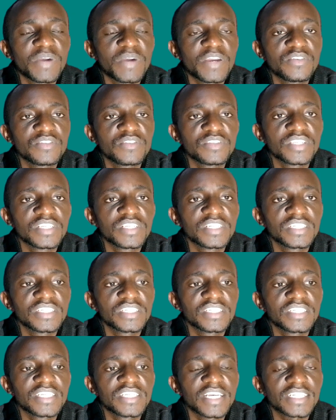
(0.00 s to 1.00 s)
by
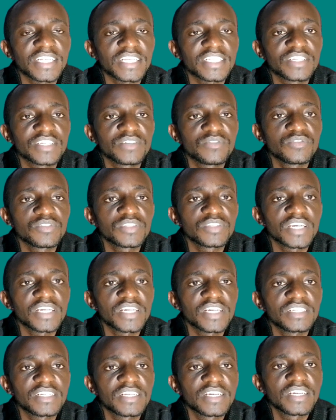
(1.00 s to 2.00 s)
using just a simple
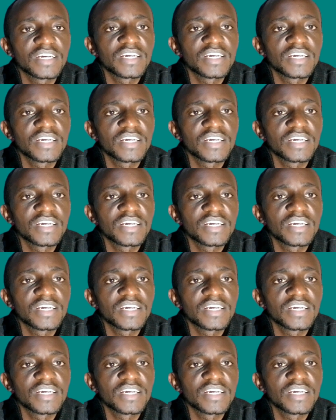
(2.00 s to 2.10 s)
cell